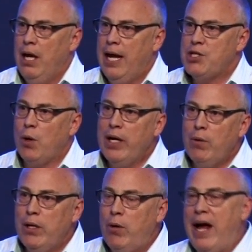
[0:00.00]
And so,
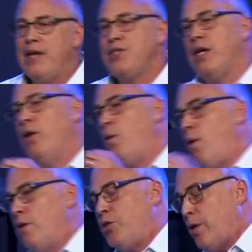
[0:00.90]
anyone who has an
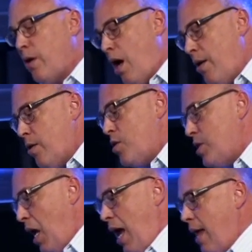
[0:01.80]
orchard
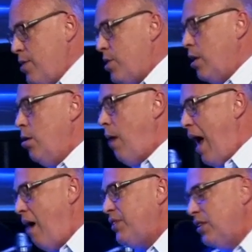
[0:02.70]
understands that you
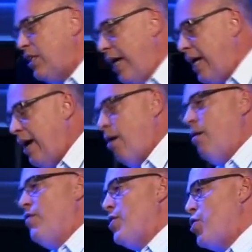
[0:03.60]
have to take care
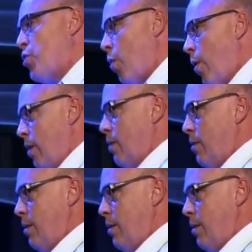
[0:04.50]
of the soil.